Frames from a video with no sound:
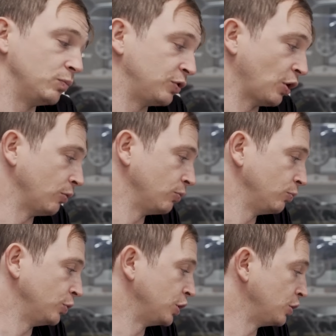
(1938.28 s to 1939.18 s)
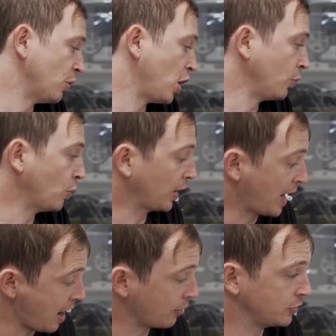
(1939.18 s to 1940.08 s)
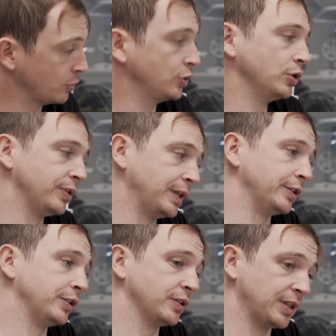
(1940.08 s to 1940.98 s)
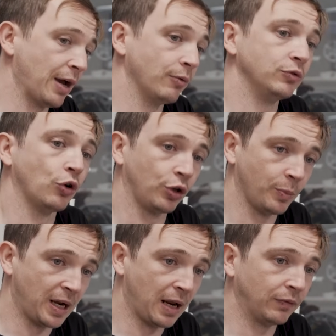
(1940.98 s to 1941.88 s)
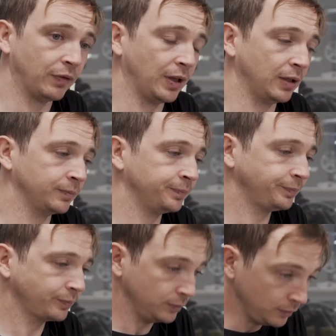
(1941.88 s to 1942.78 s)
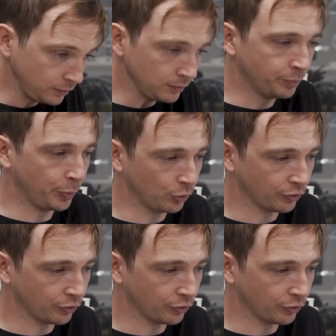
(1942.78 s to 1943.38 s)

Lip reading: So we just do our homework now, do our due diligence now, document everything, build